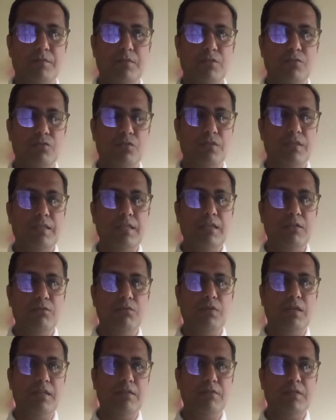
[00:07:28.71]
So here
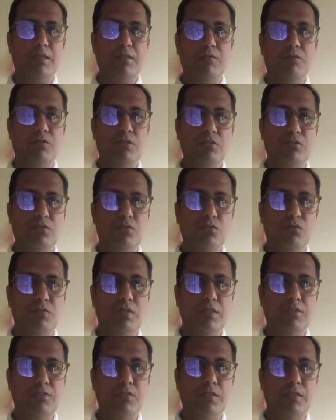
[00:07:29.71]
what I am going to do
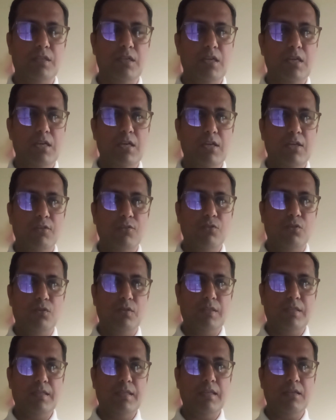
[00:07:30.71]
actually, so
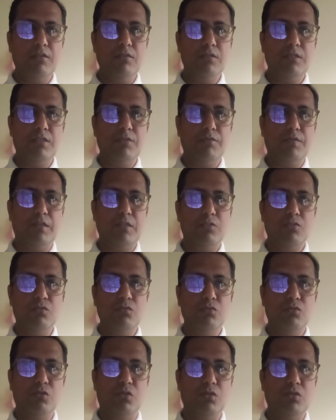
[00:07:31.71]
here also if I
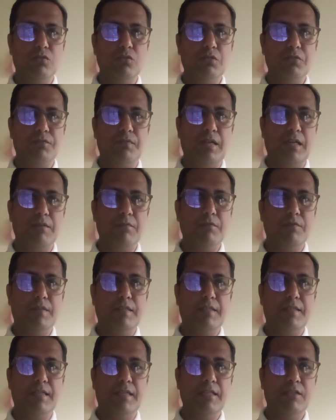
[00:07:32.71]
choose all those 5
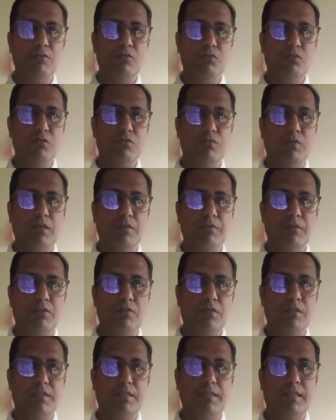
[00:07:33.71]
even 10 tools whatever
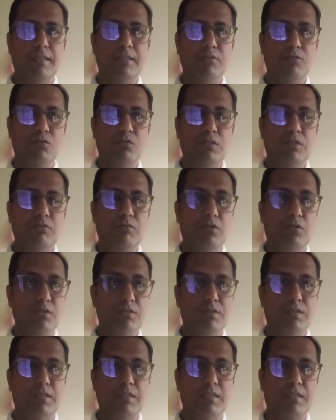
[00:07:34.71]
already I told you or
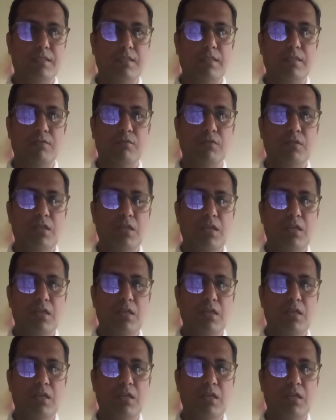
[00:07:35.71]
suggested you,